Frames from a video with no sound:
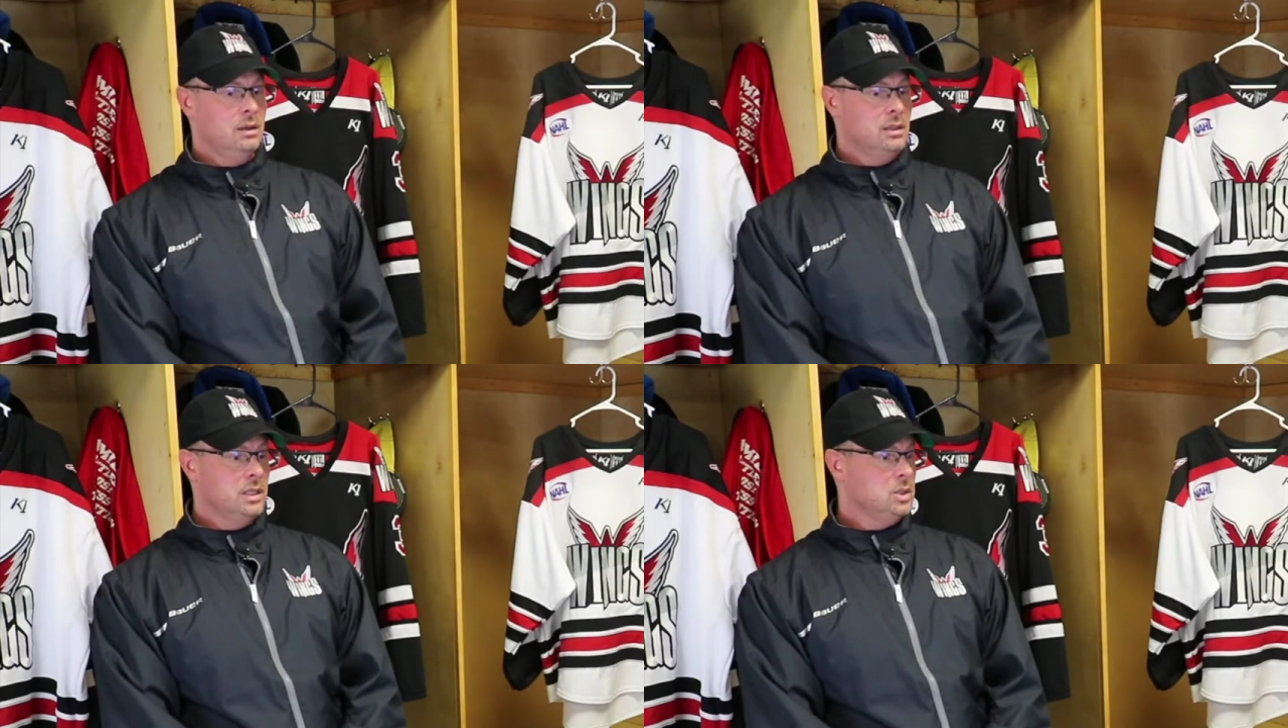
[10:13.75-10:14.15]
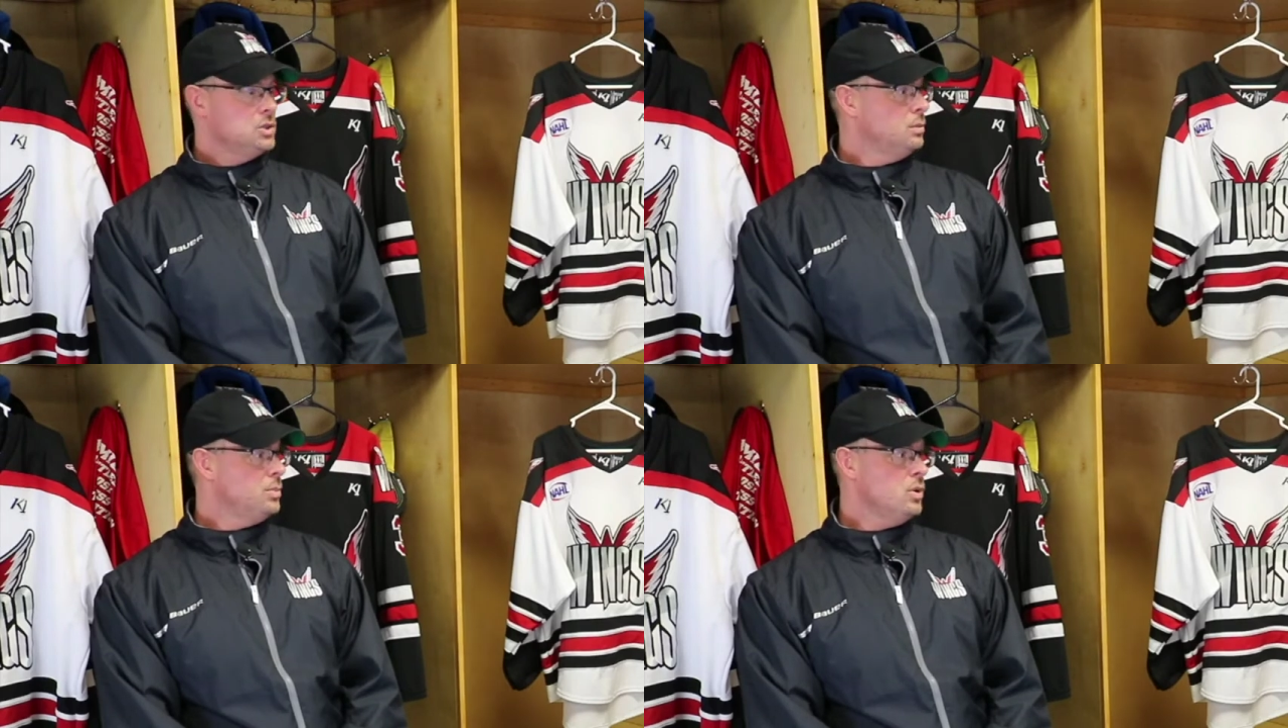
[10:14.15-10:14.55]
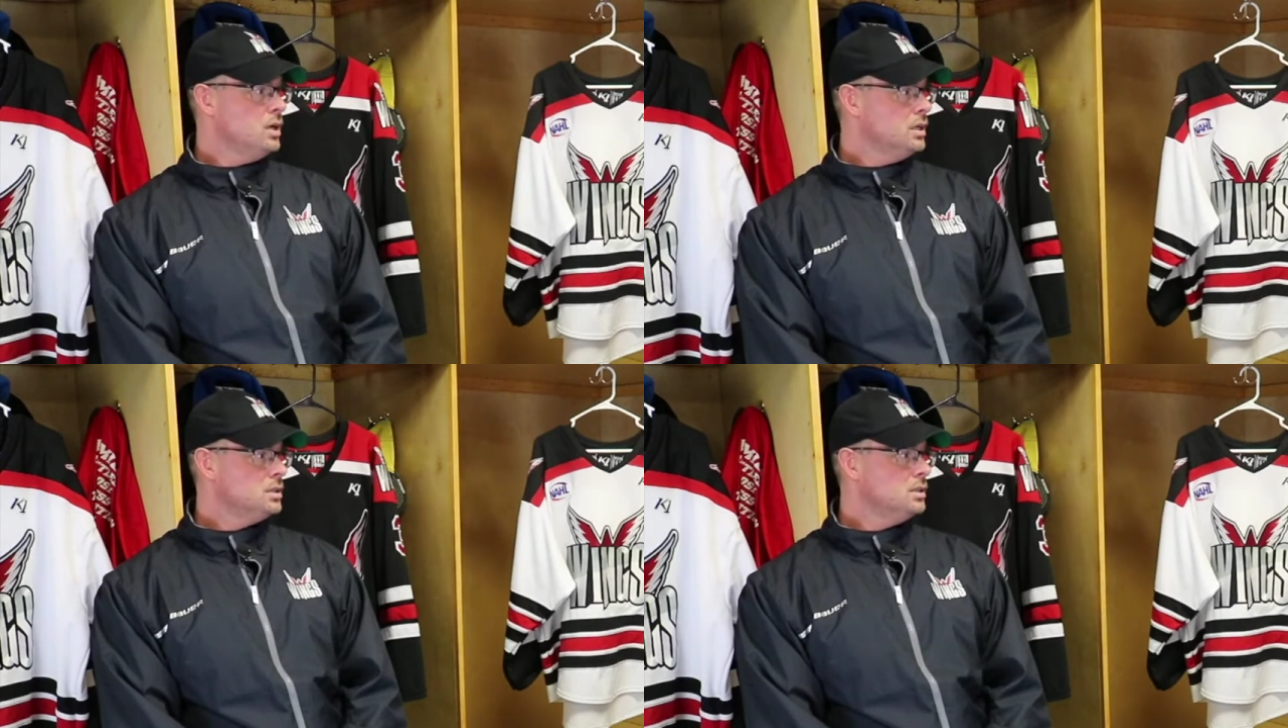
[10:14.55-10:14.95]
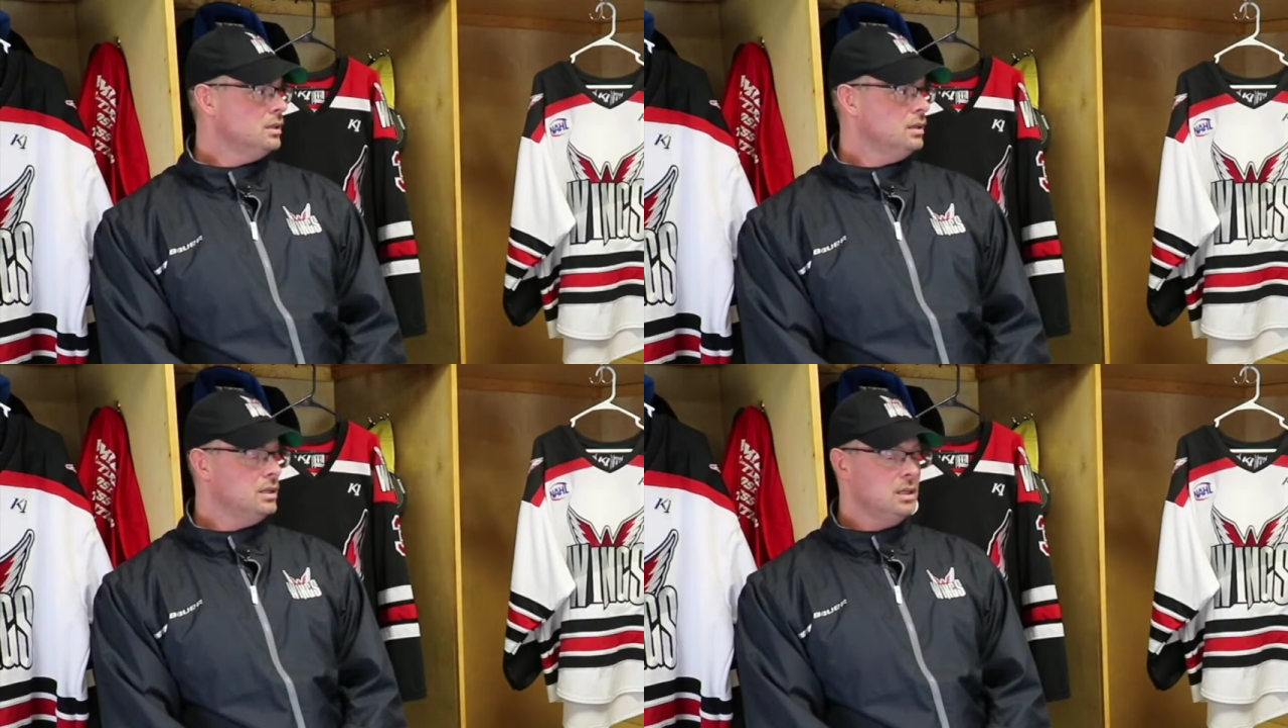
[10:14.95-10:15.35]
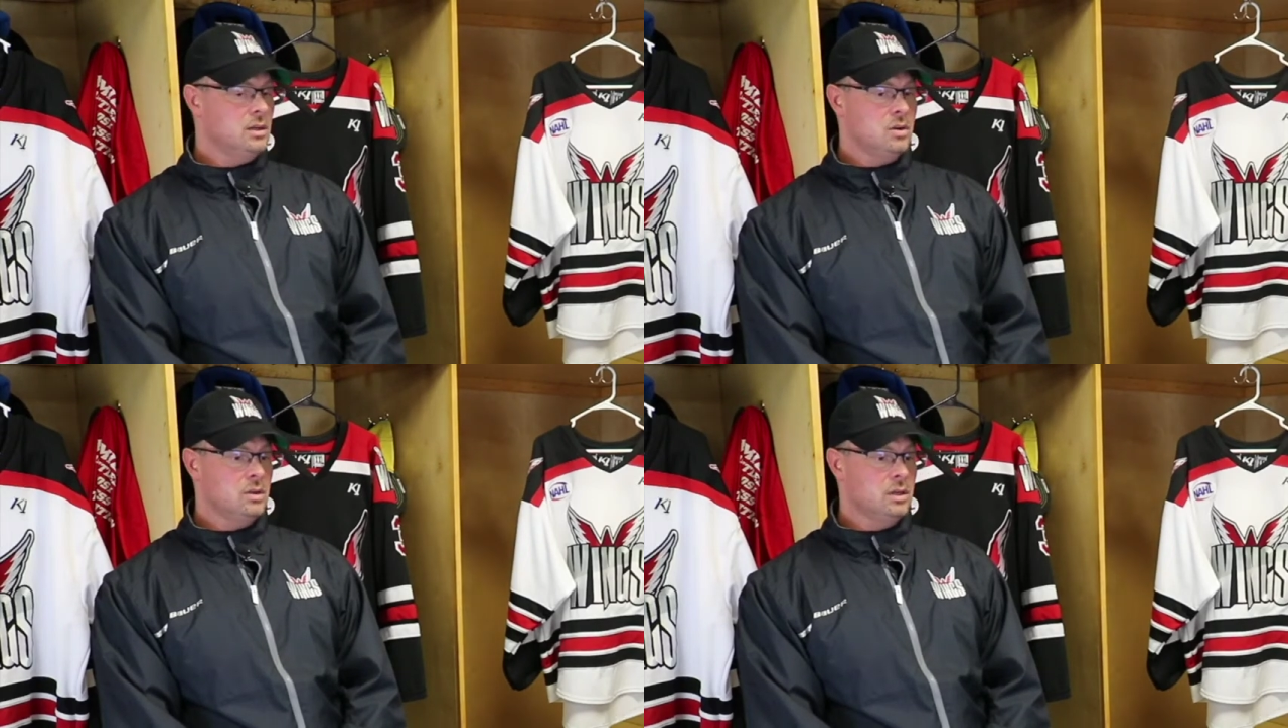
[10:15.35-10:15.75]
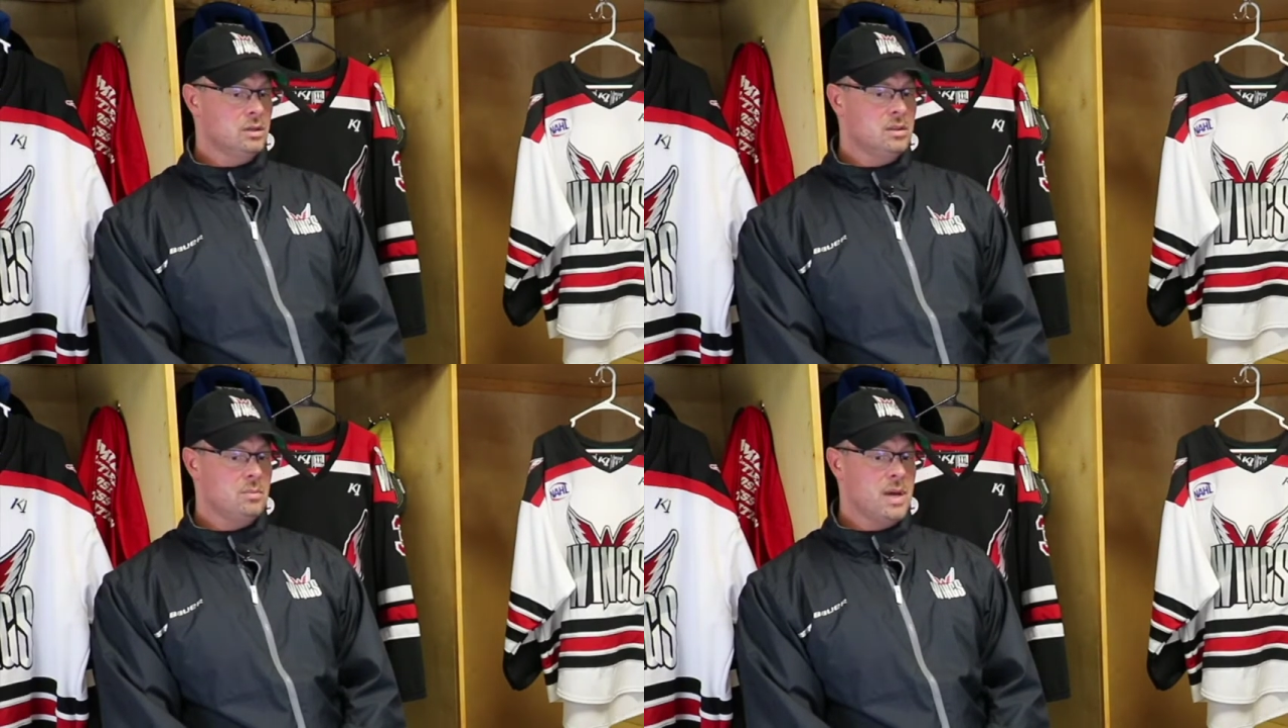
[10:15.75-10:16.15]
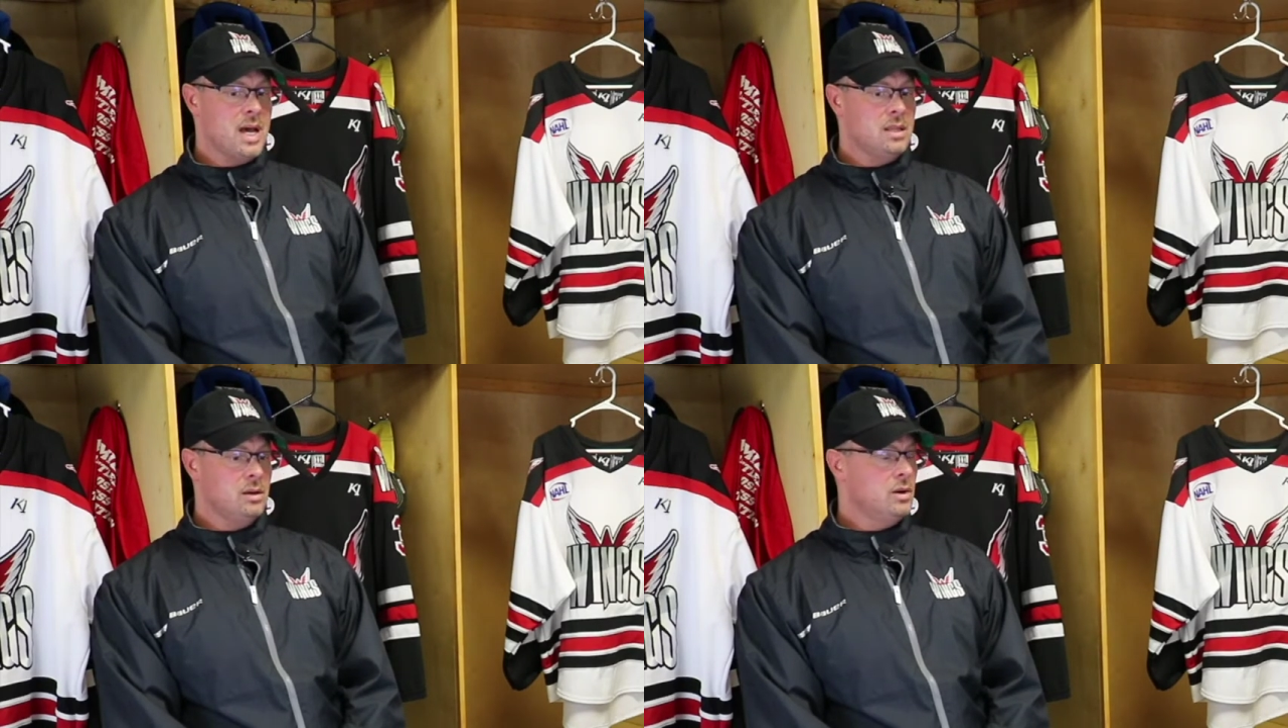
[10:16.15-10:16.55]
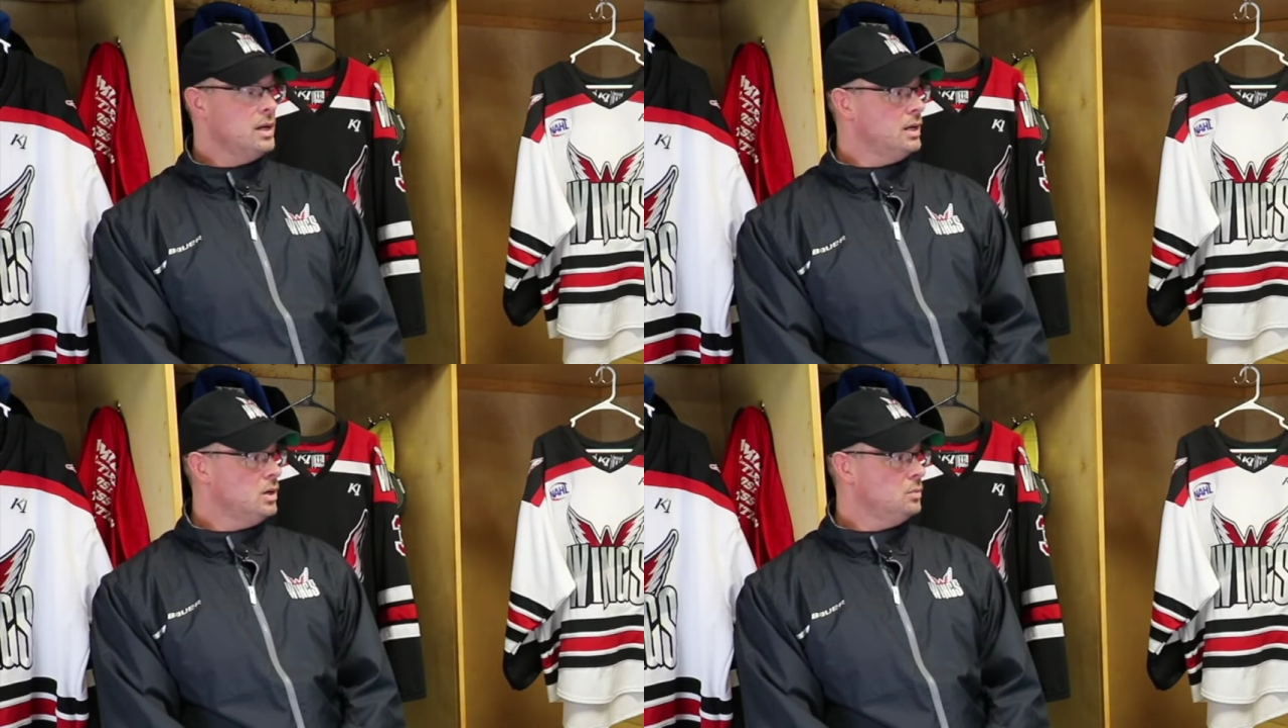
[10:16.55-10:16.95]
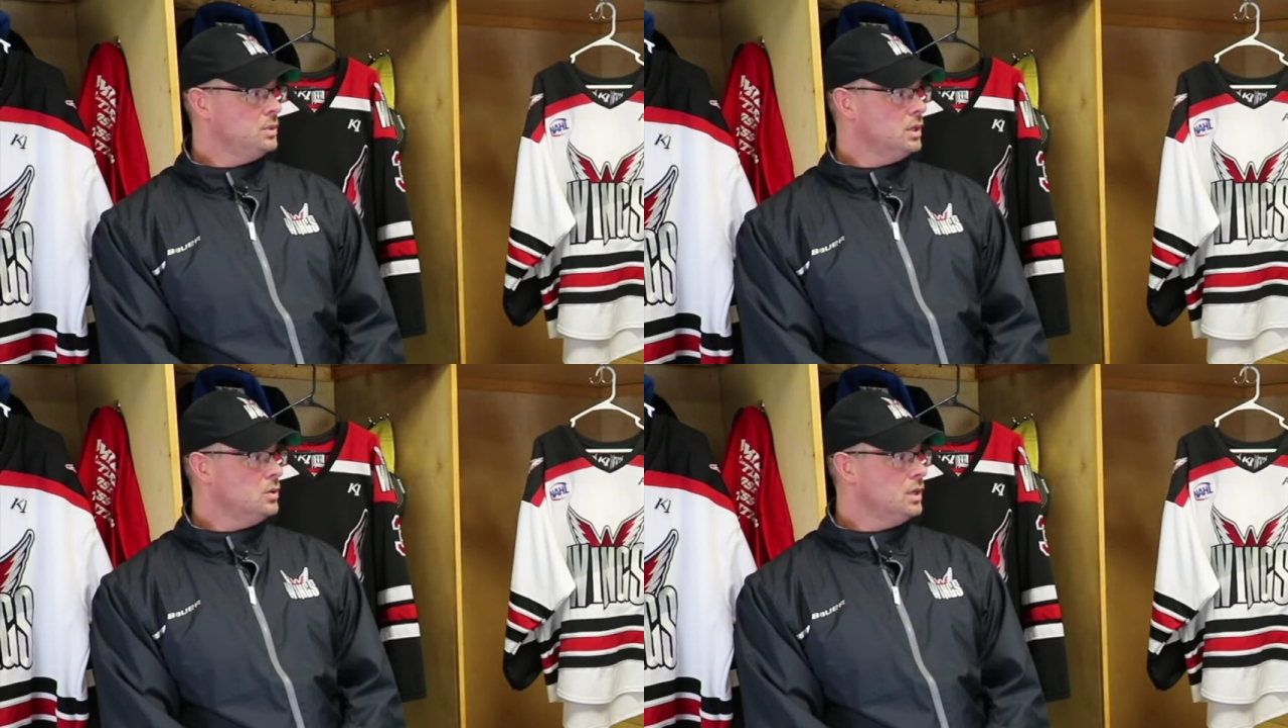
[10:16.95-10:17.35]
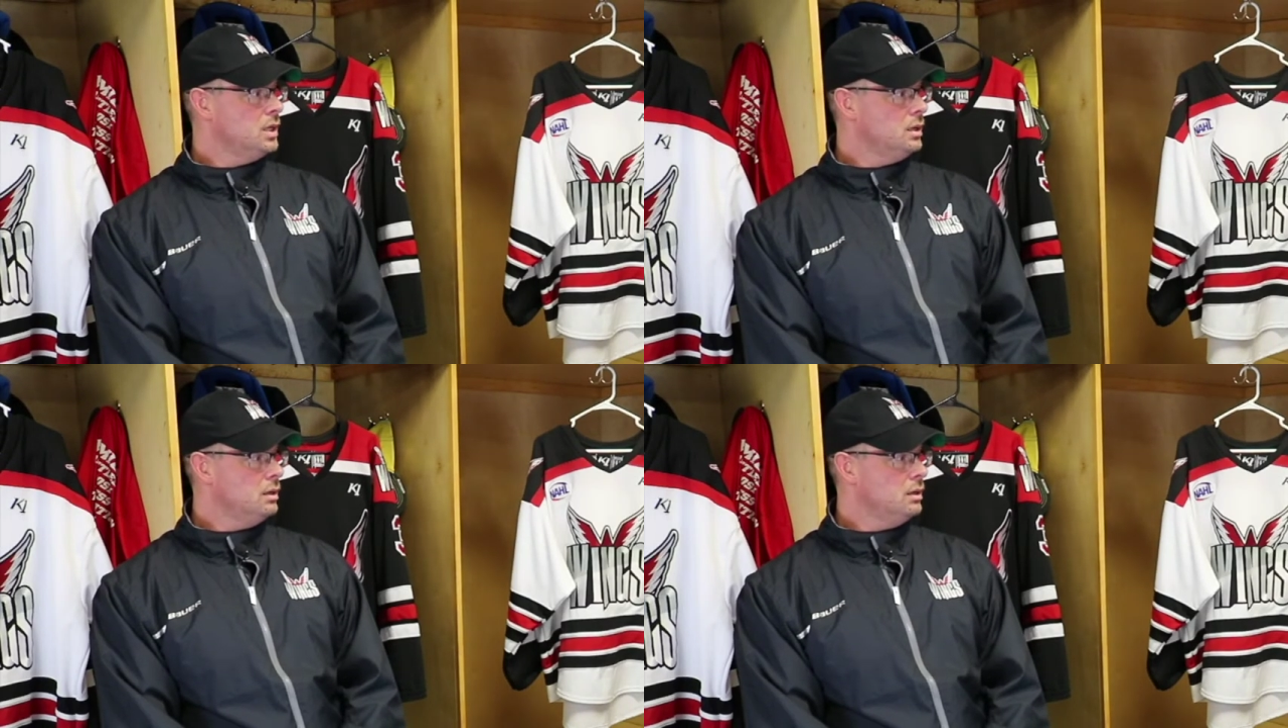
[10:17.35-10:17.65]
just support us, and they know the good and the bad, and they know how to help deal with it.